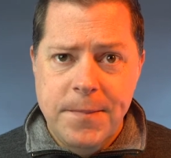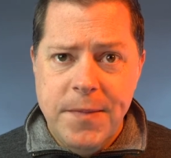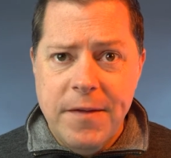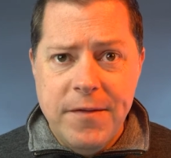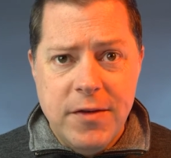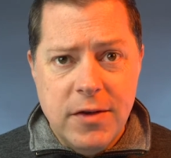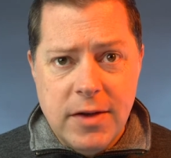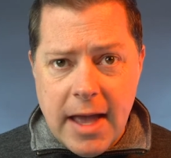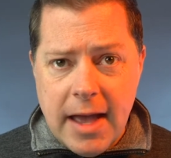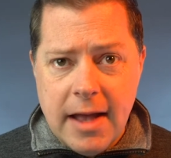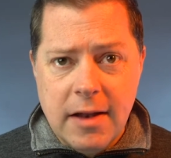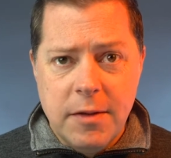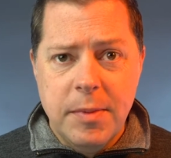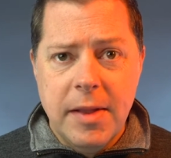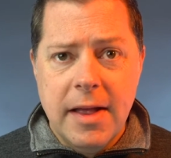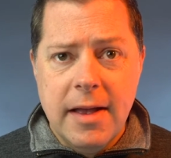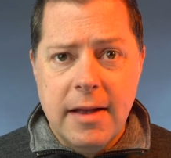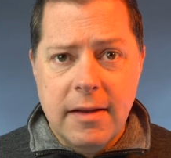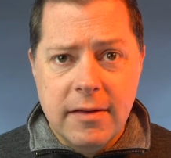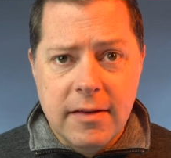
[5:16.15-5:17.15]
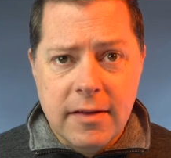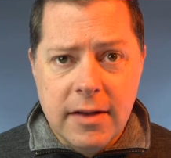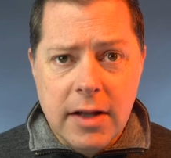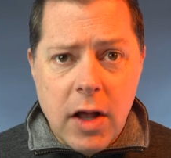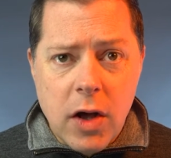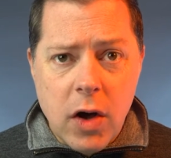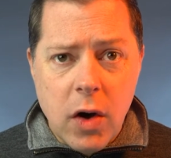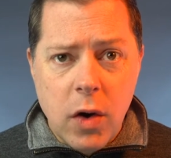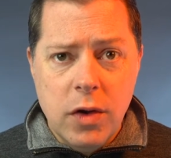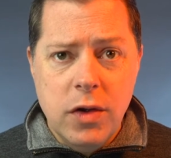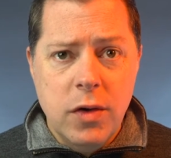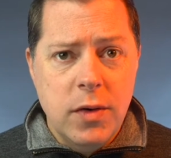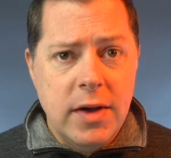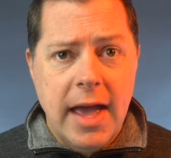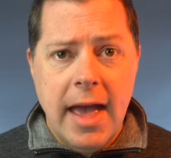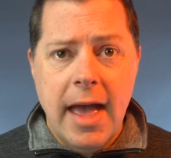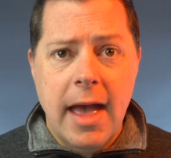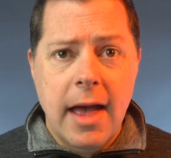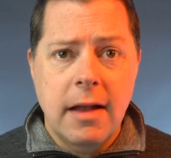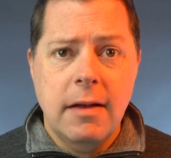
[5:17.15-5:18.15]
If you can't play it slow, you
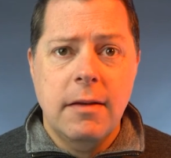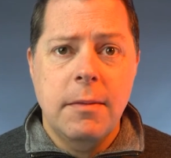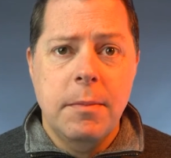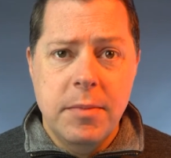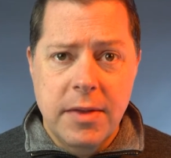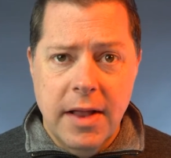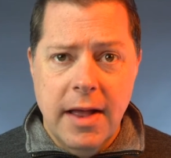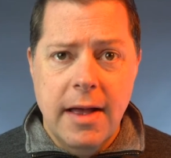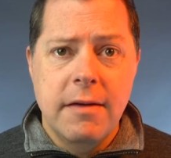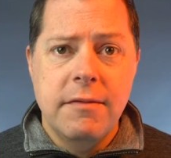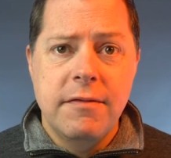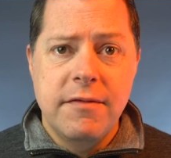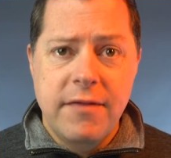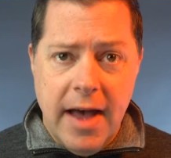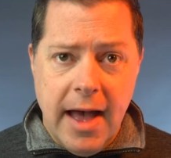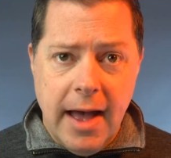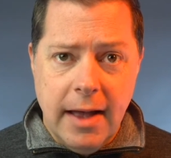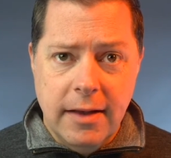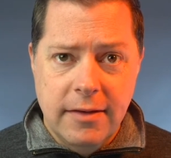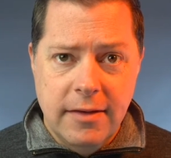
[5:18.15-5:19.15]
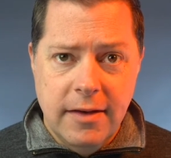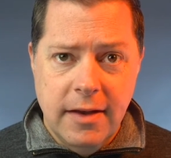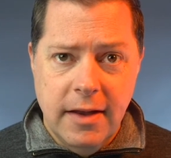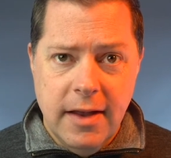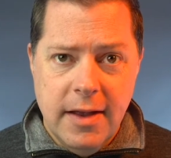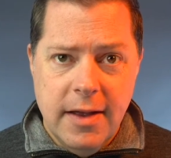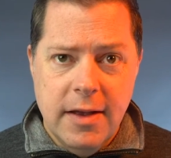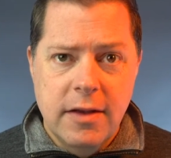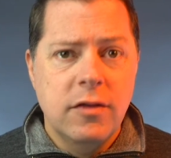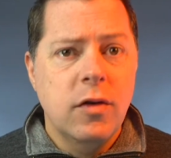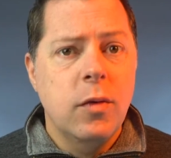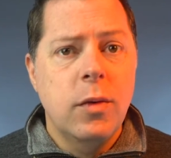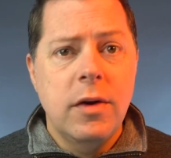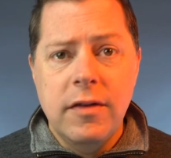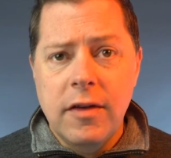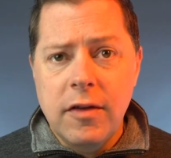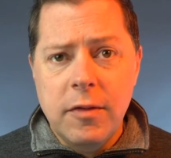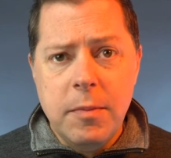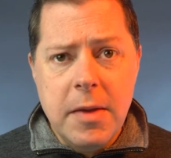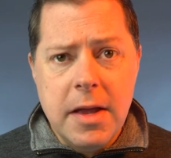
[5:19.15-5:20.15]
can't play it fast. So what
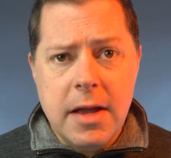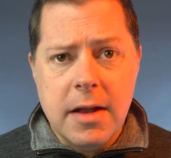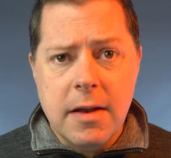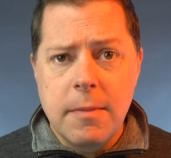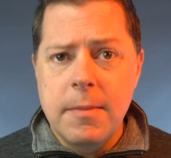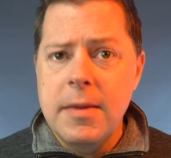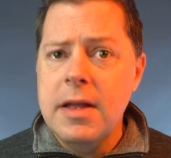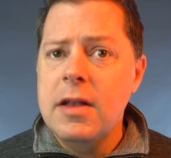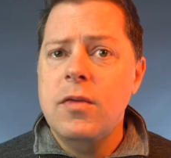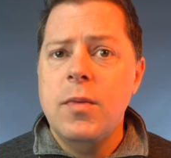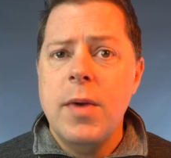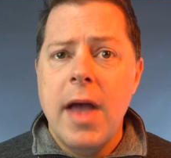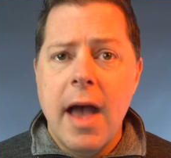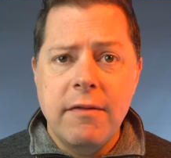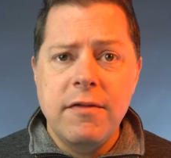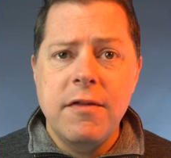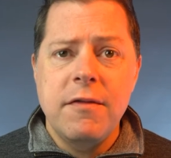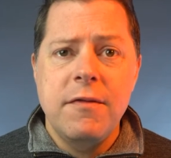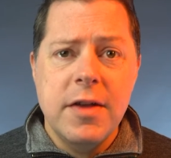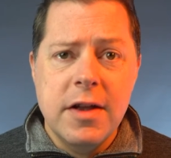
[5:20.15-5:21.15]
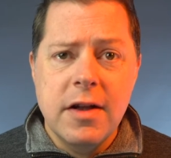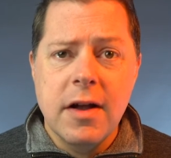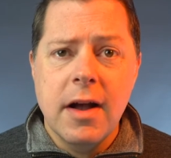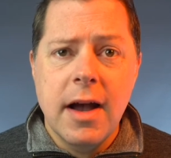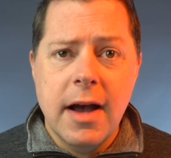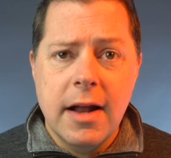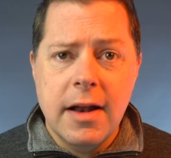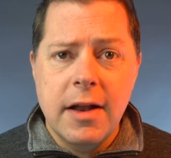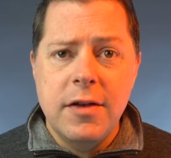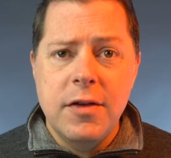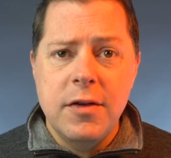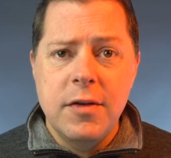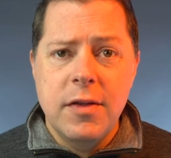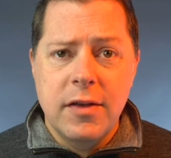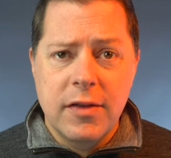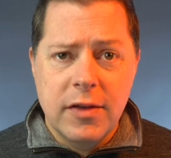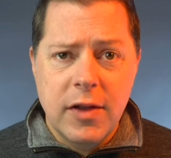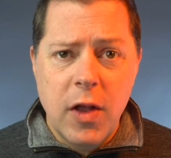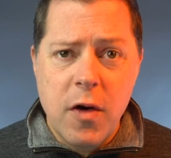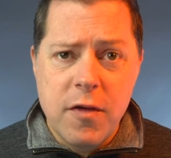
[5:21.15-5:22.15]
does this mean? It means we have to figure out how to do
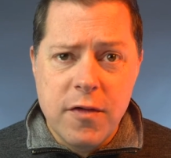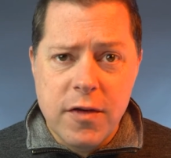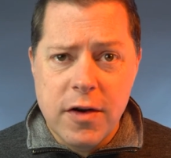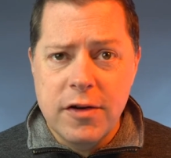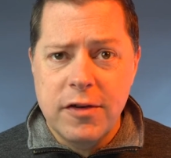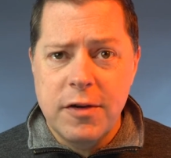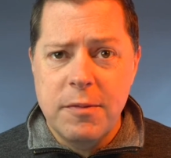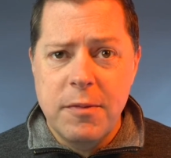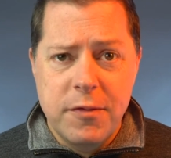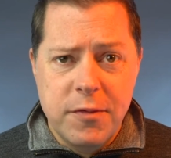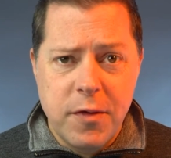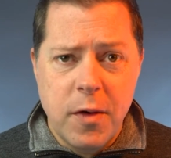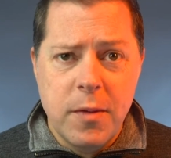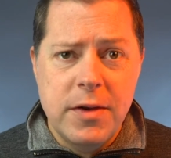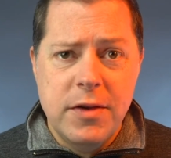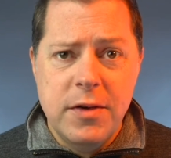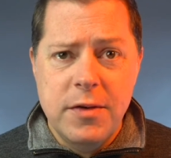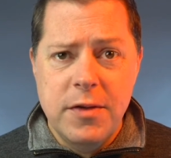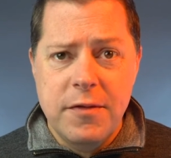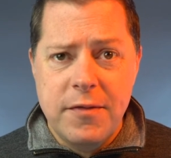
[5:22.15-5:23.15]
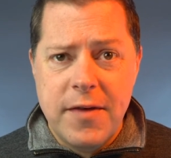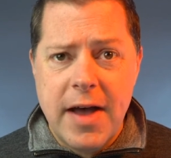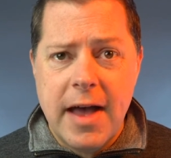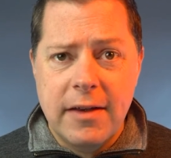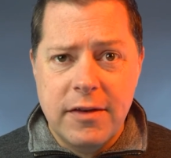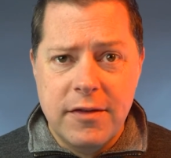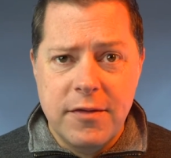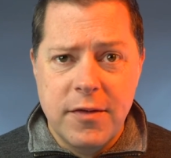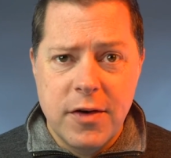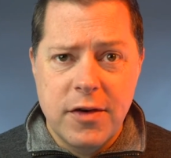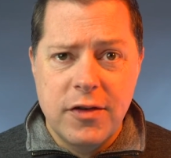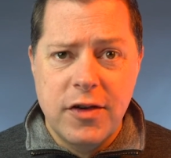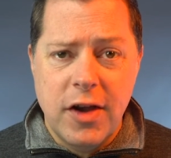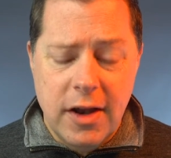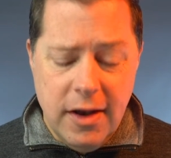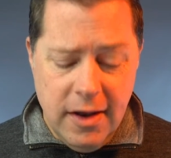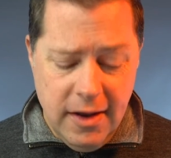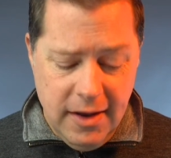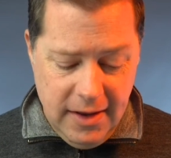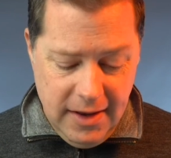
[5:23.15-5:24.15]
the slow version before we do the fast
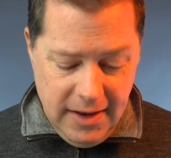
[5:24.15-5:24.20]
version.